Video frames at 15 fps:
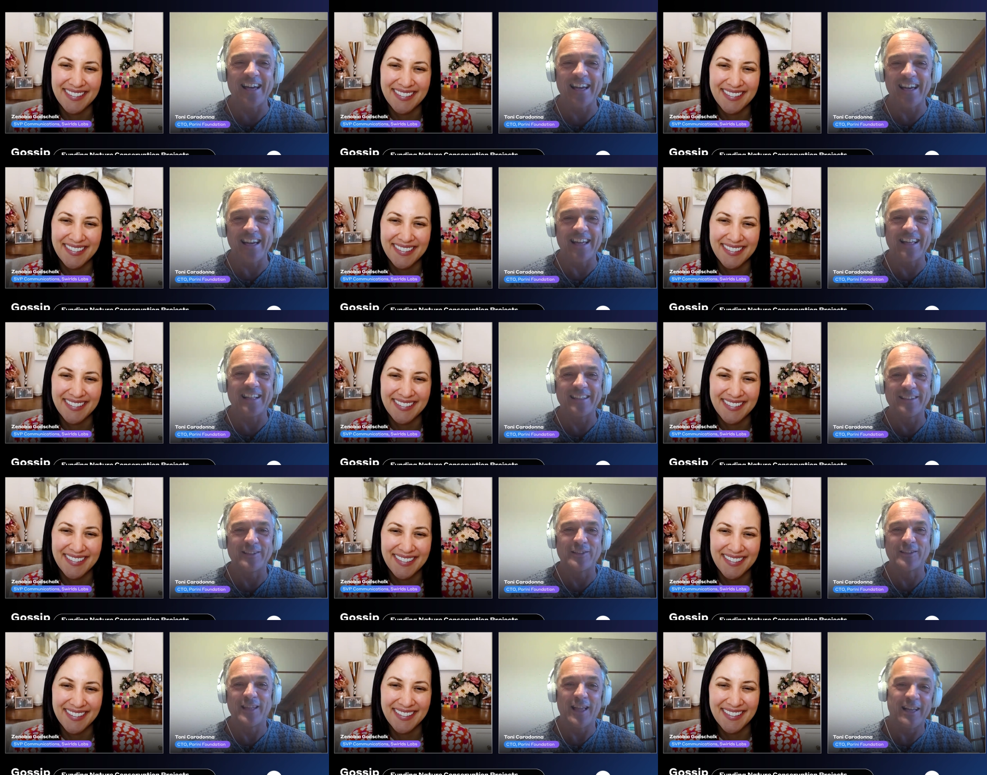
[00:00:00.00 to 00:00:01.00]
Speaker 1: uh,
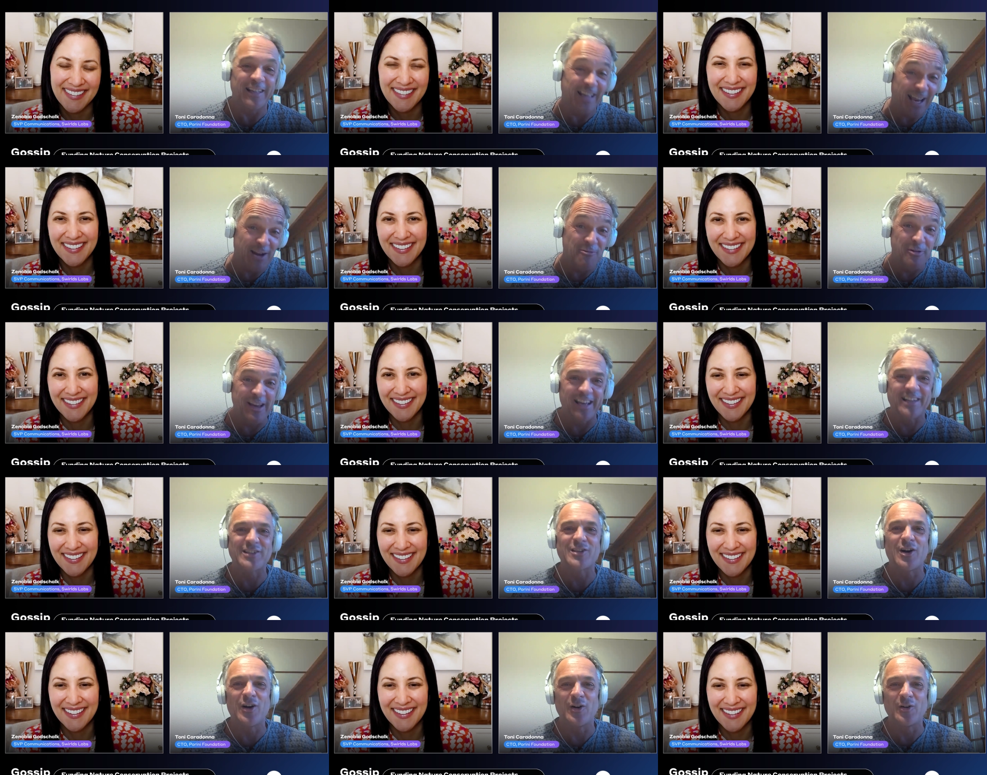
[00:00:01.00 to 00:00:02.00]
in a week.
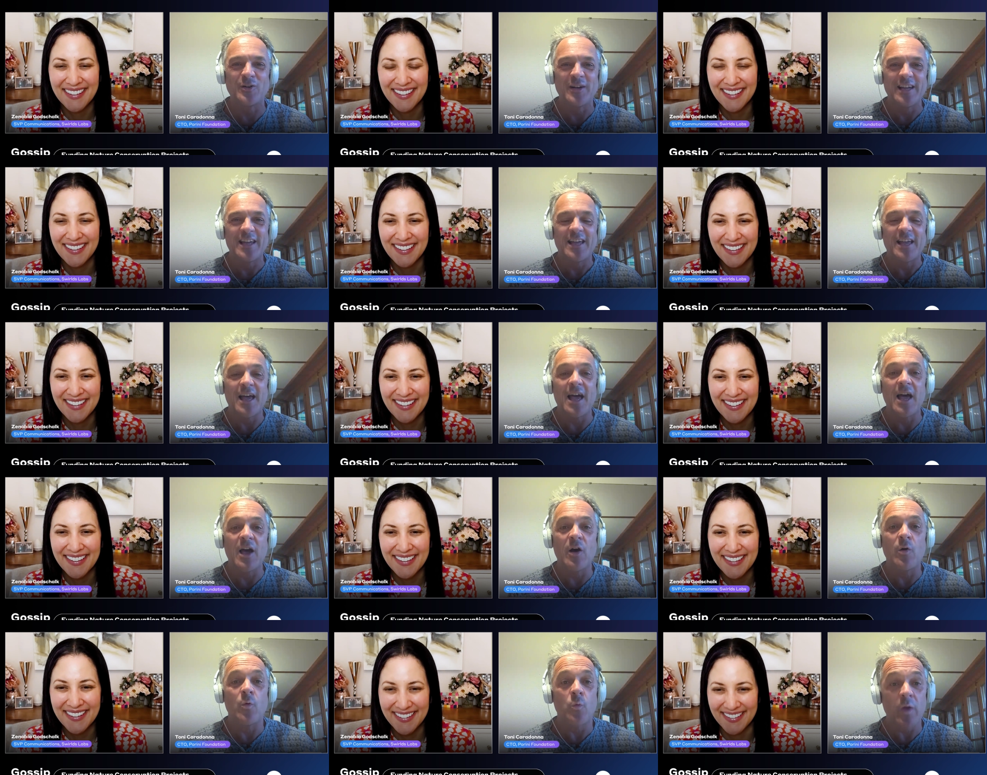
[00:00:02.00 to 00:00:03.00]
So
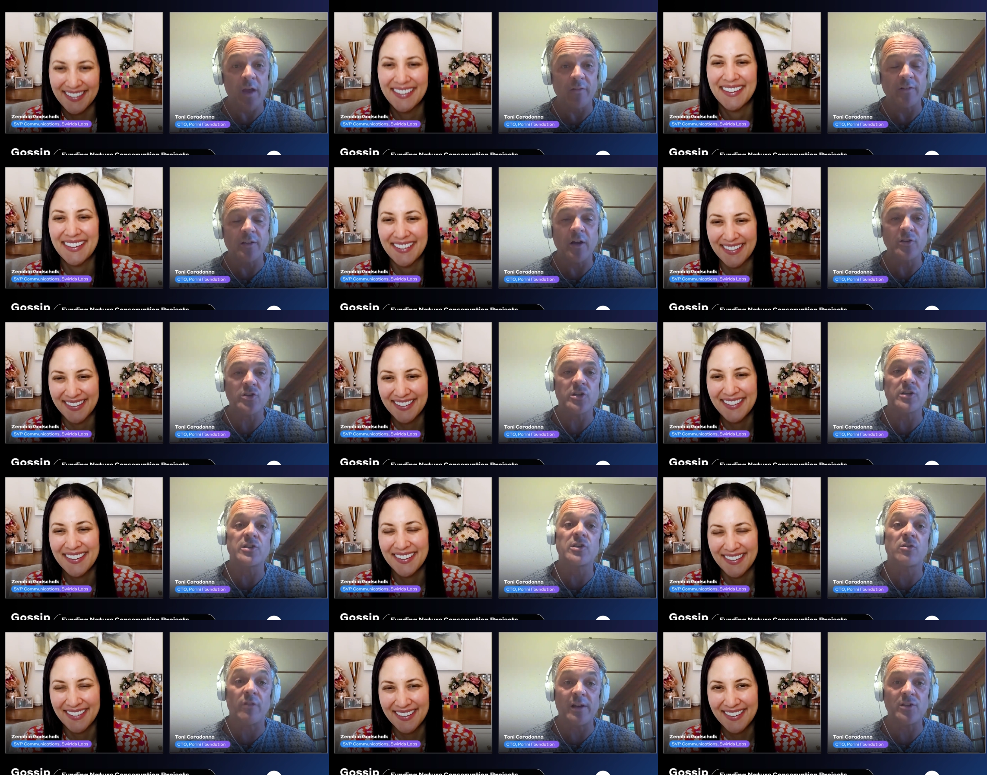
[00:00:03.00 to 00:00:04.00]
uh, we are in touch.
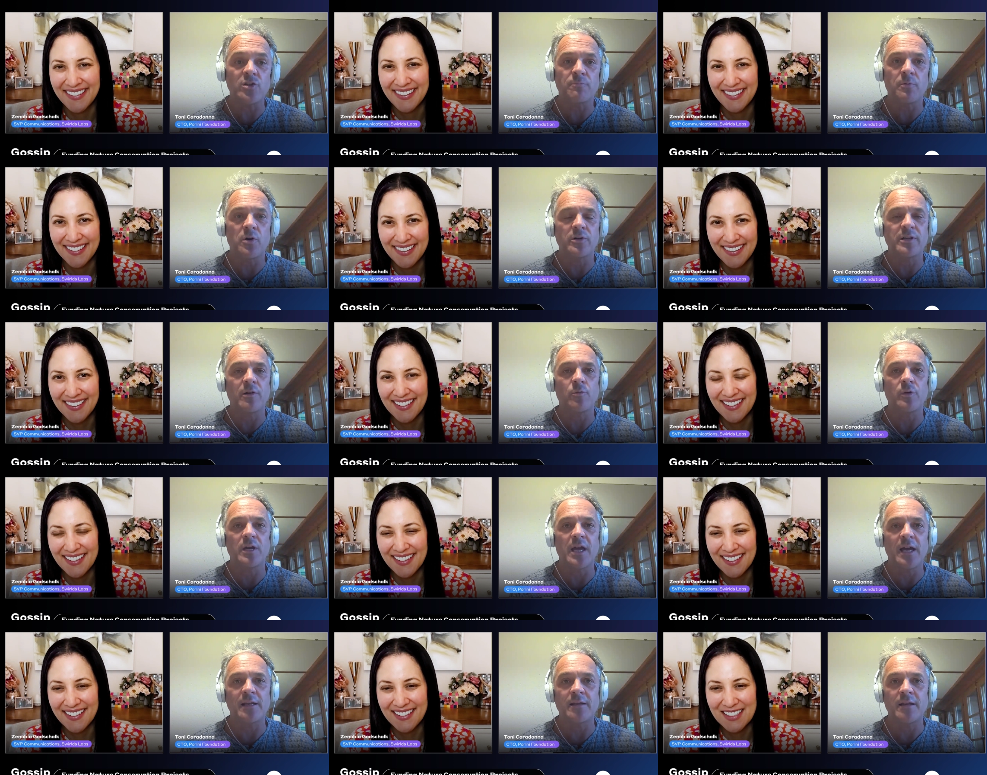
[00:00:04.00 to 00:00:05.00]
It's a great support that we
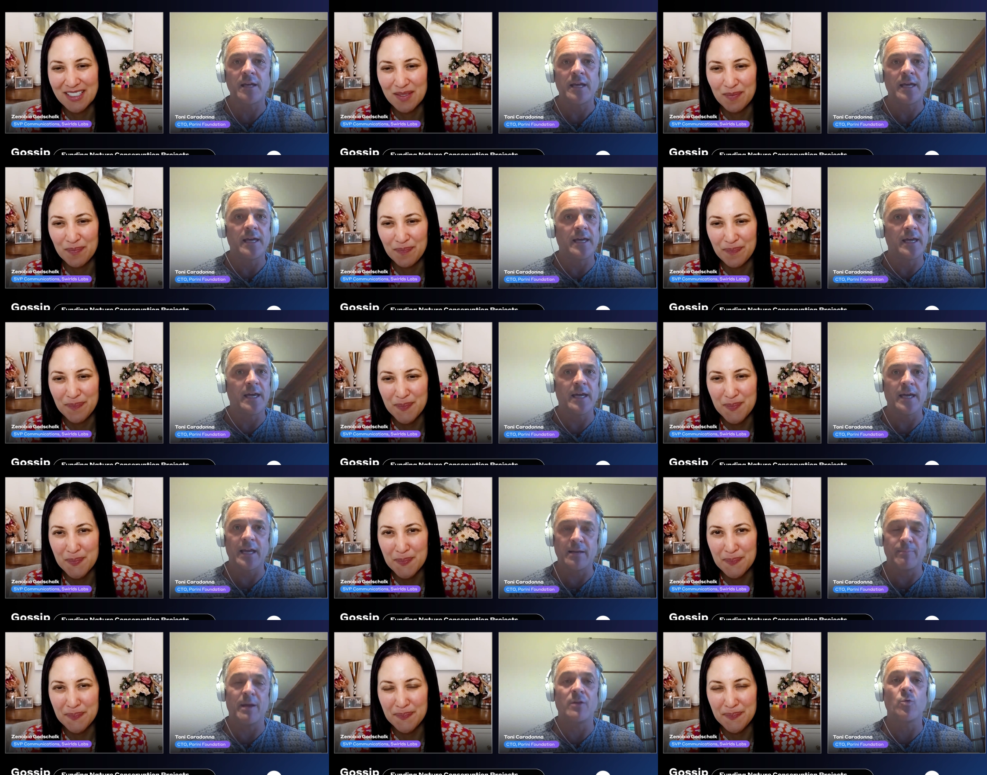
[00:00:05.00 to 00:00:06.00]
get uh,
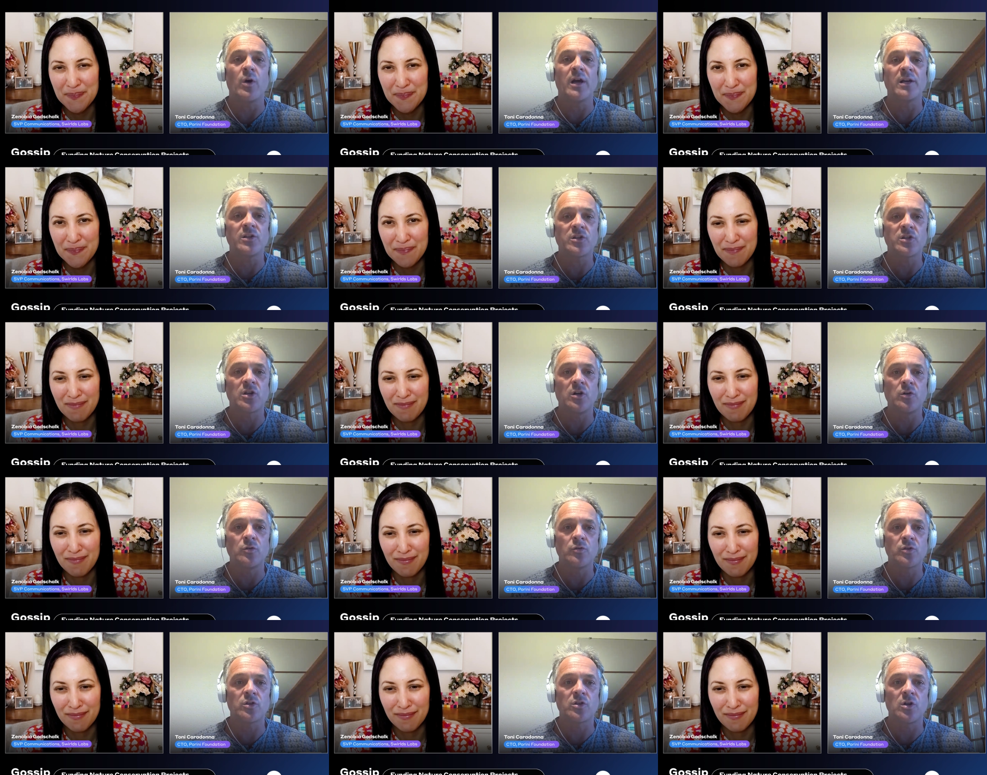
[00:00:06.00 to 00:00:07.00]
in many ways.
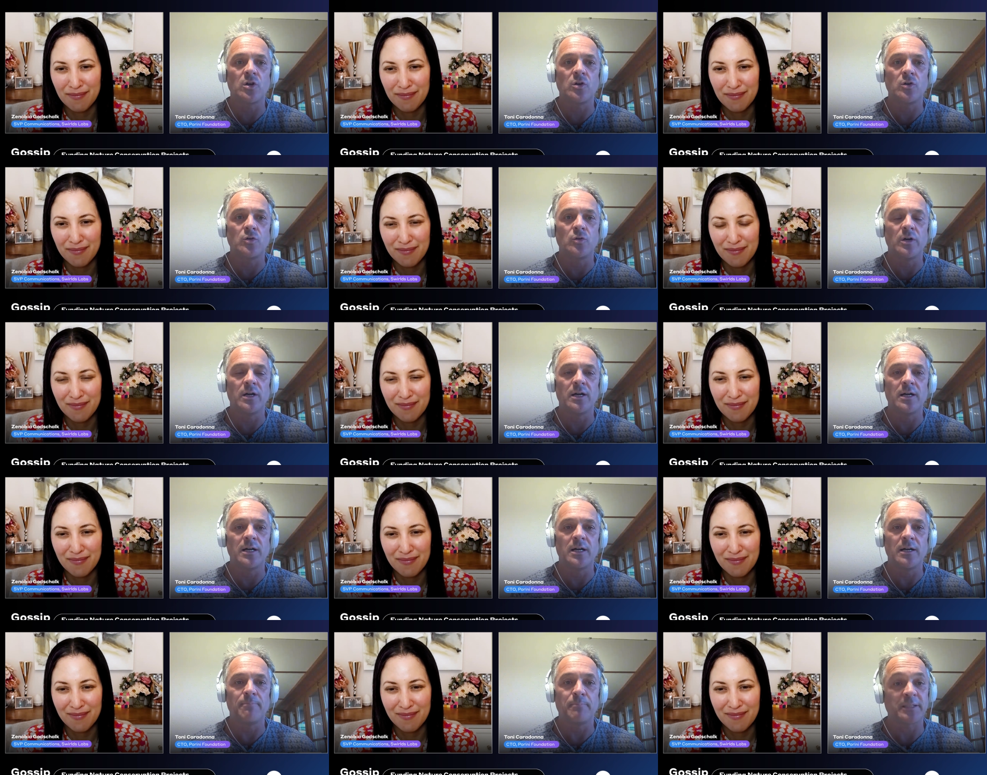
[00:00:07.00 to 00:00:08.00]
So, so,
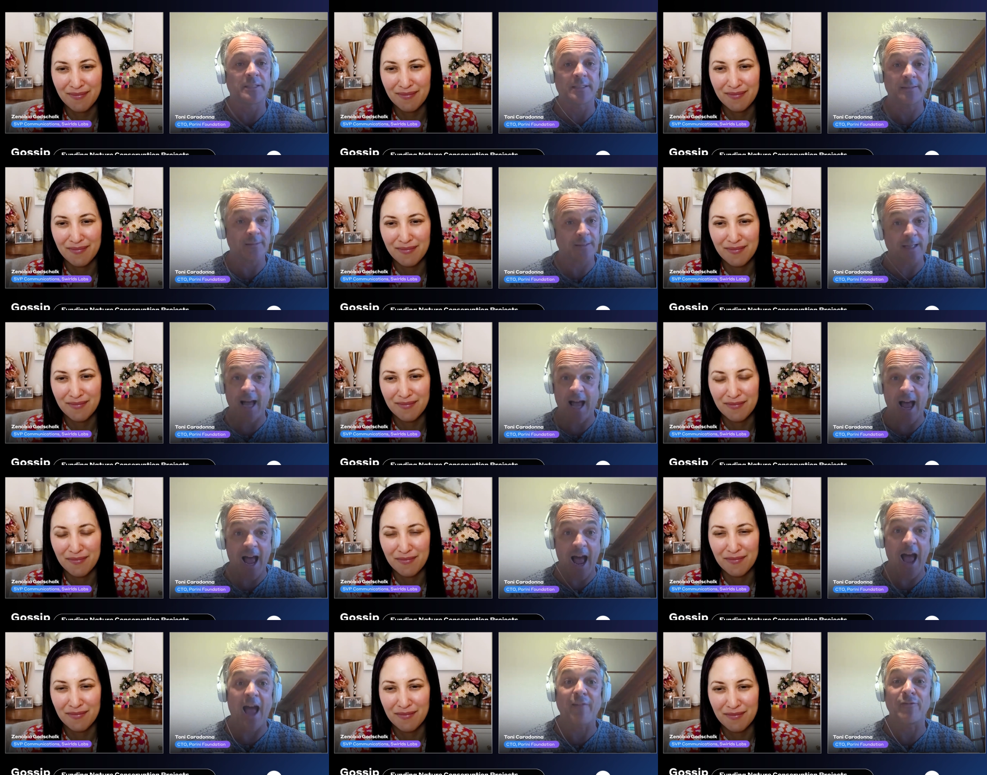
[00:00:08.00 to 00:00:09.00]
uh, but
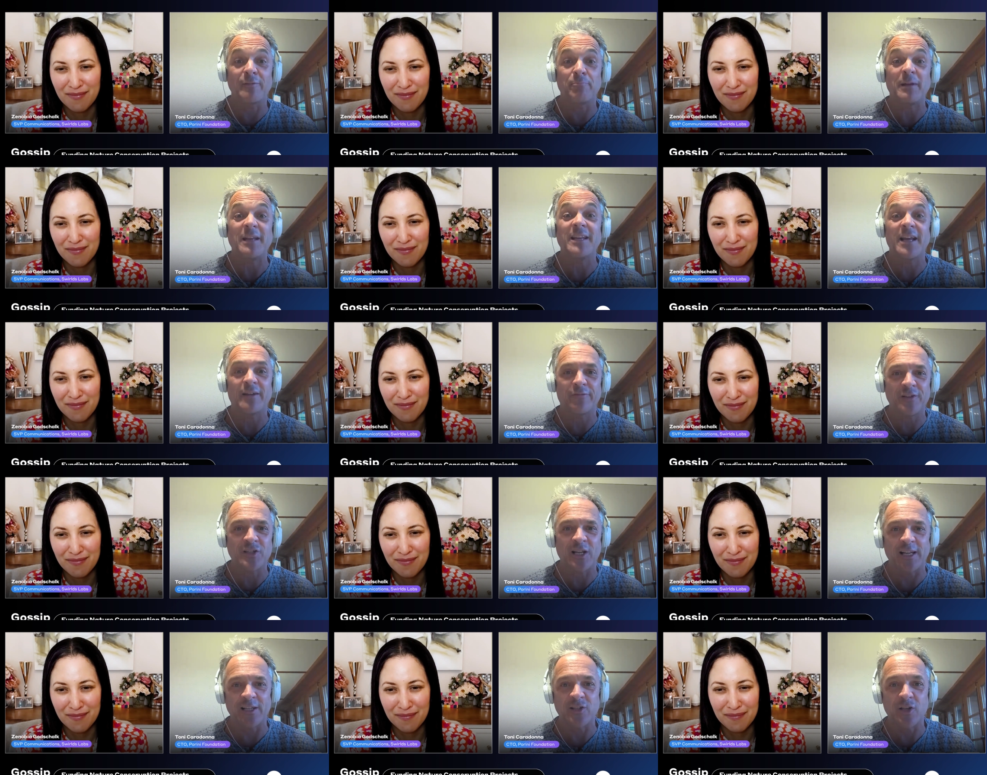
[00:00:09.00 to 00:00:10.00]
I haven't been there
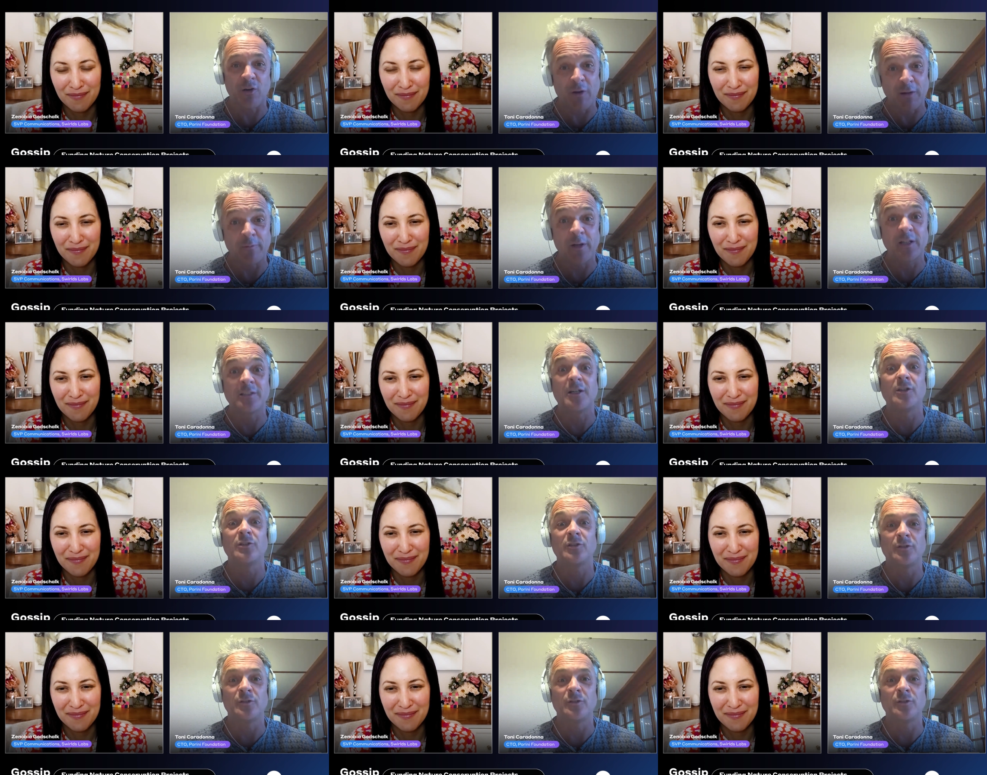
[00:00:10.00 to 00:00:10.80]
physically. So I'll go, go